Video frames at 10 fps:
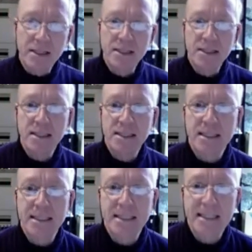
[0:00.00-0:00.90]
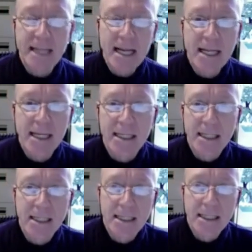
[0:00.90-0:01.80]
Jesus is
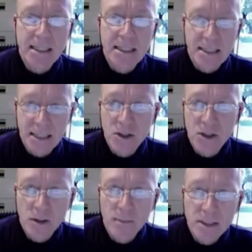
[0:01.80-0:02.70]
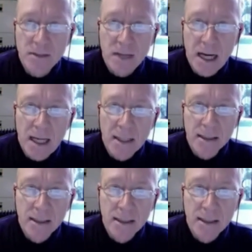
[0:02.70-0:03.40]
saying, is this your image of God?